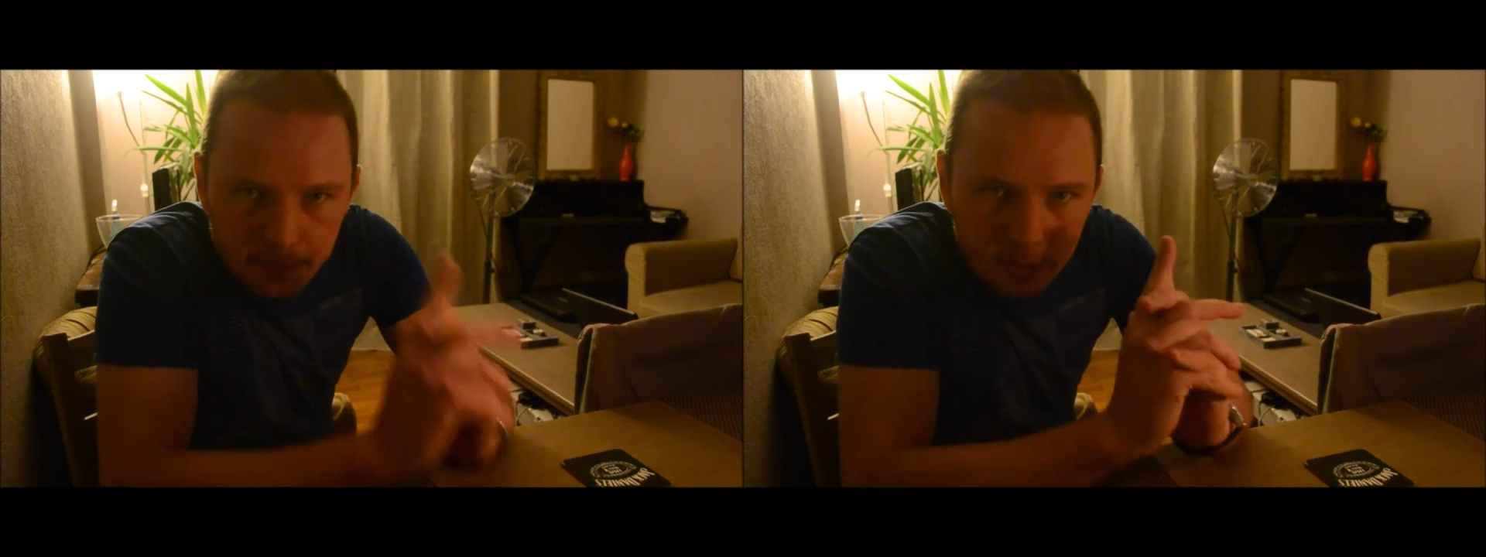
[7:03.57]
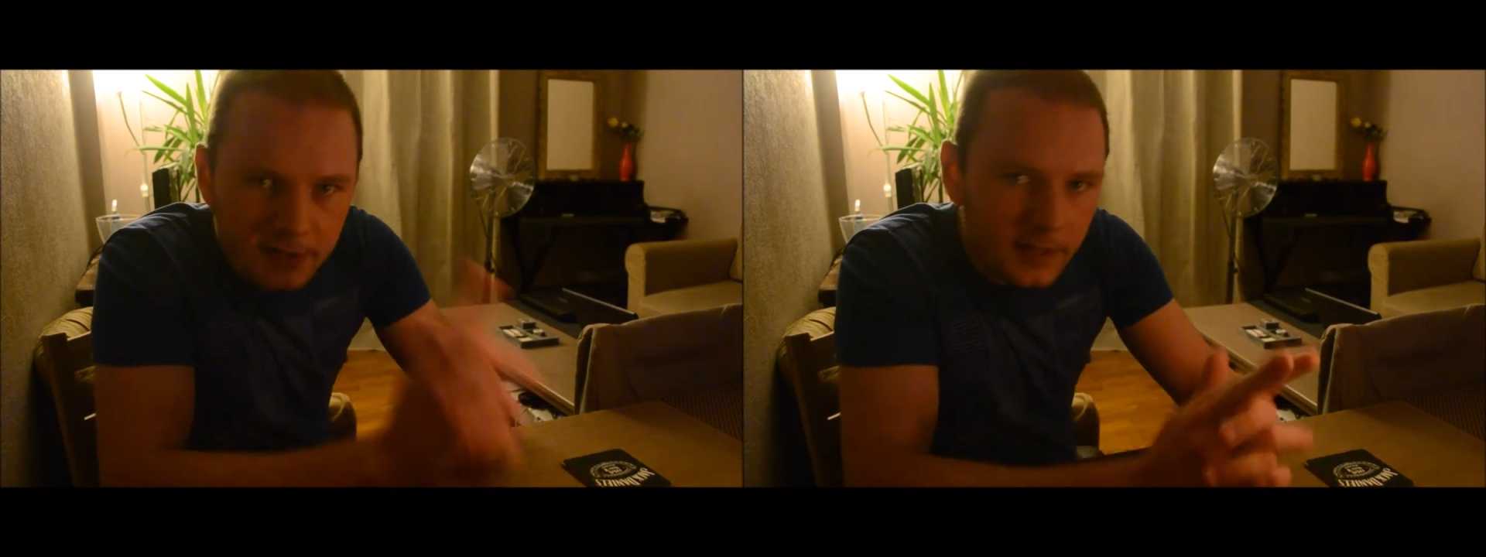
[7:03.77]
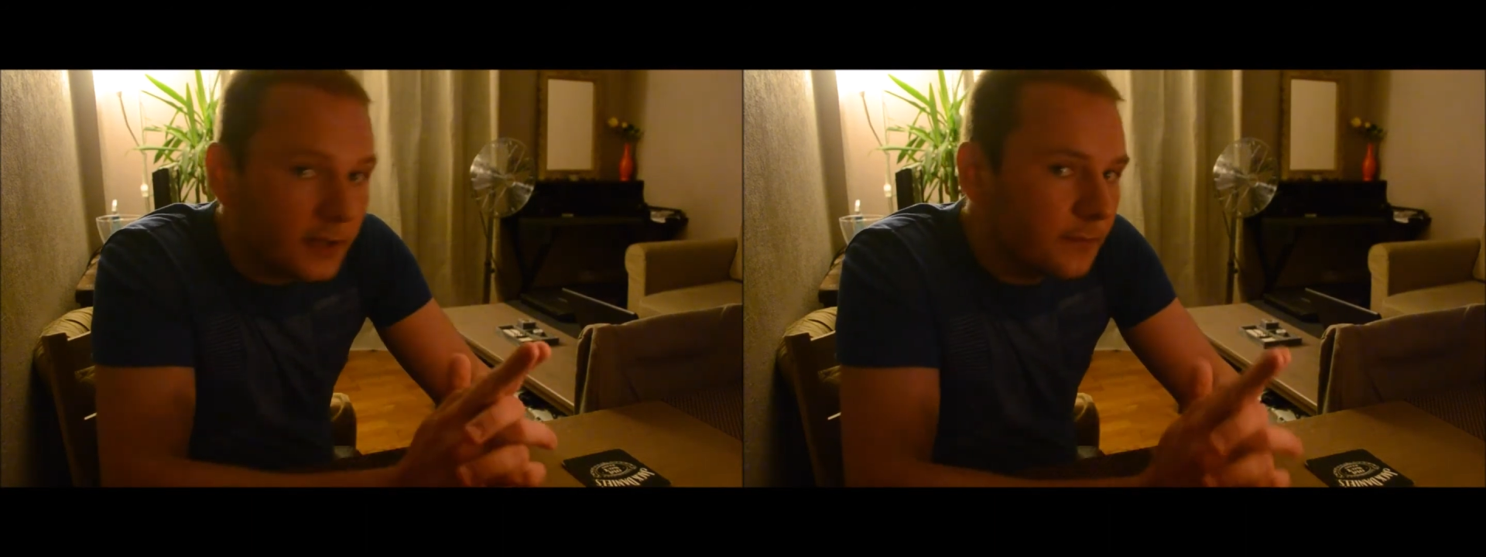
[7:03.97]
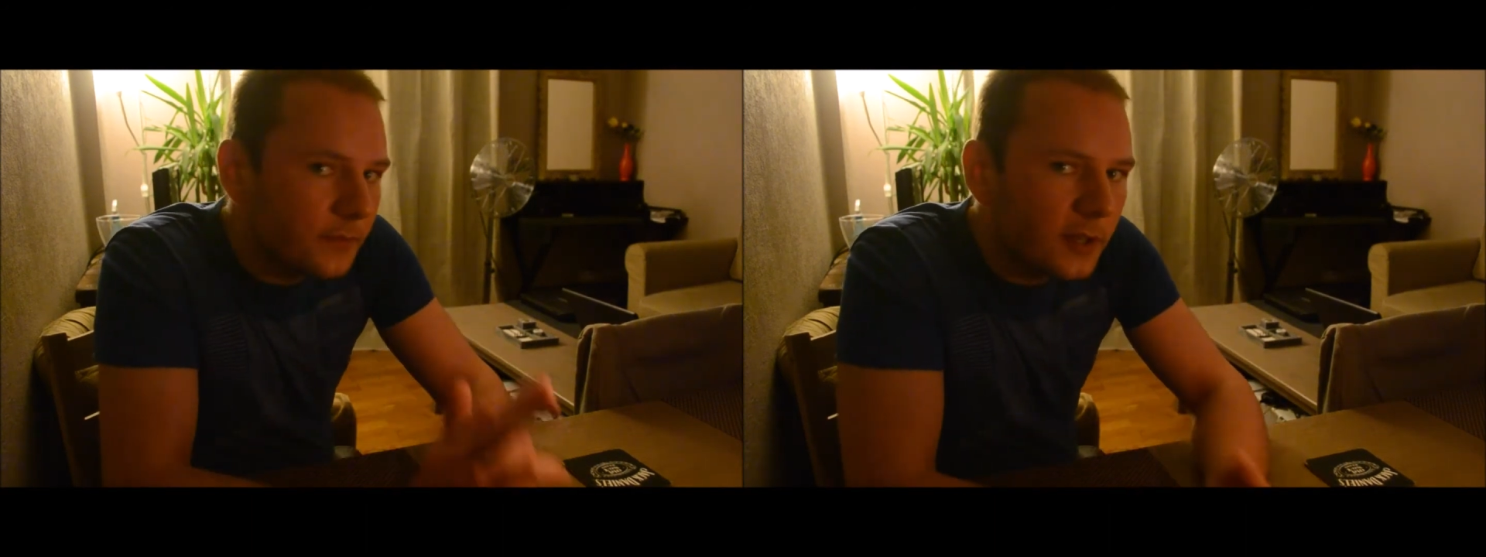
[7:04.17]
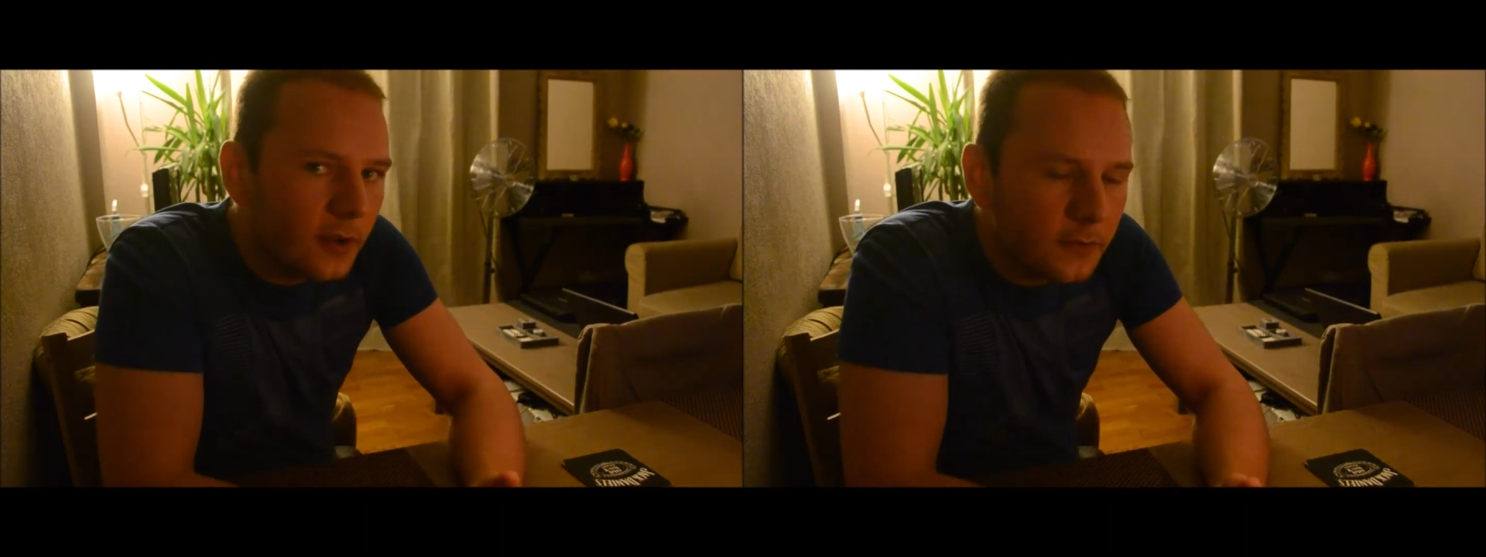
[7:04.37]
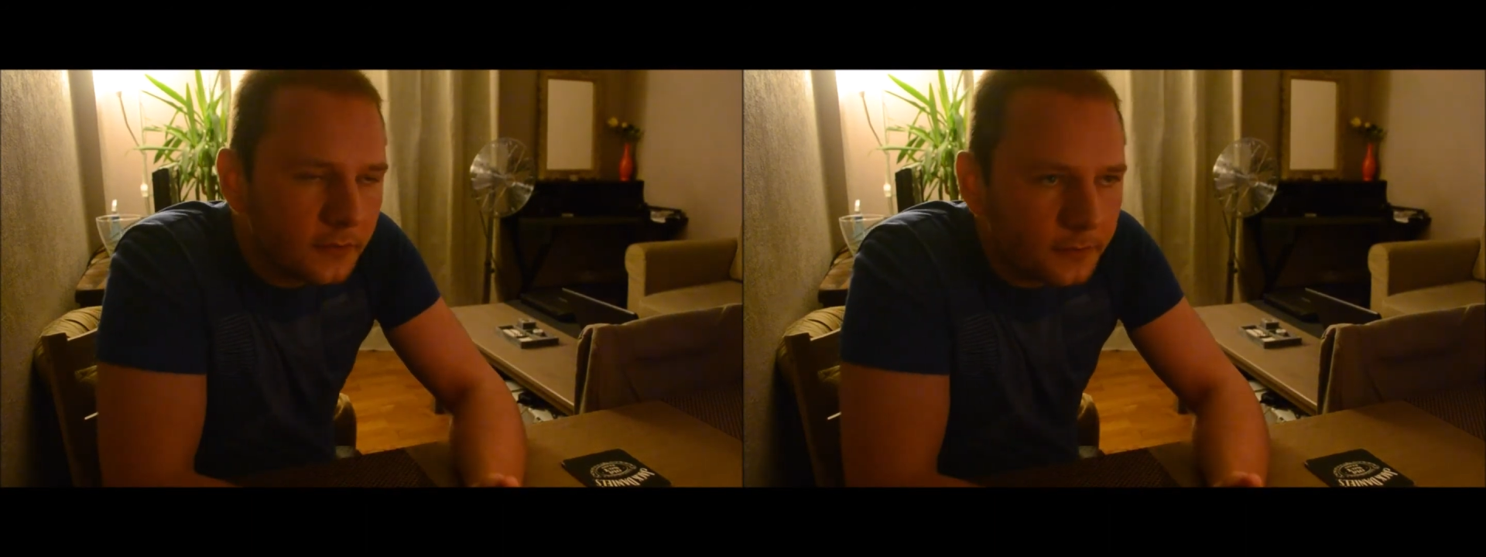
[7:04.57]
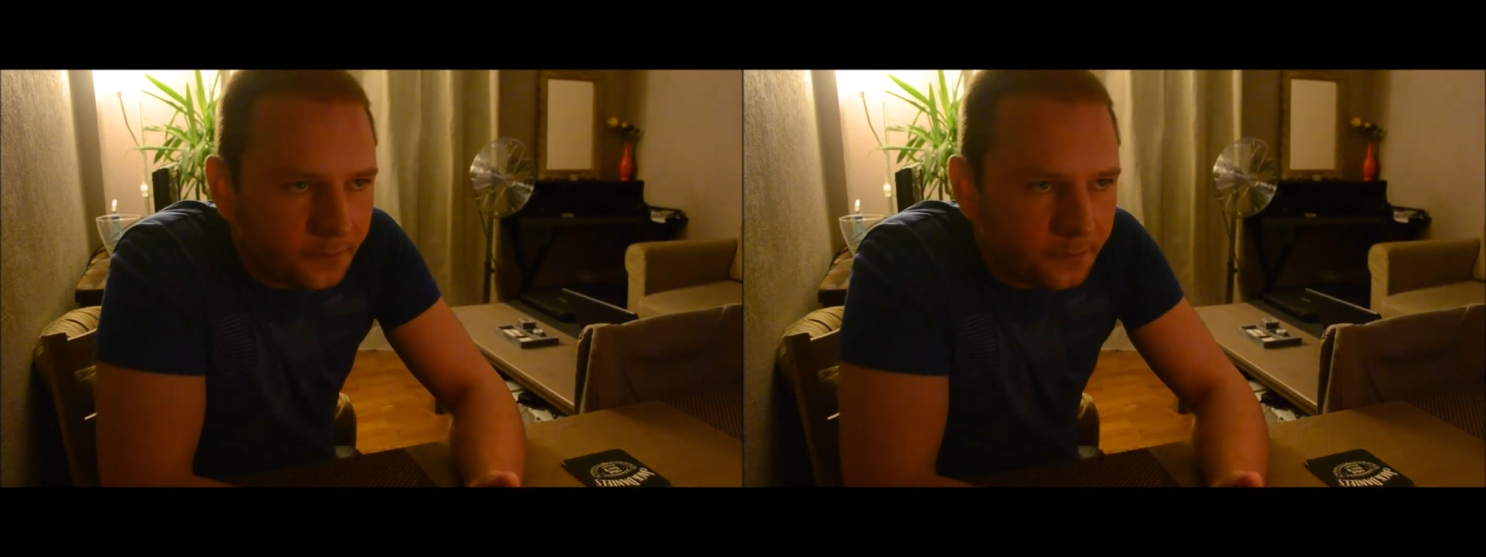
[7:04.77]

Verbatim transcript: place I can think of,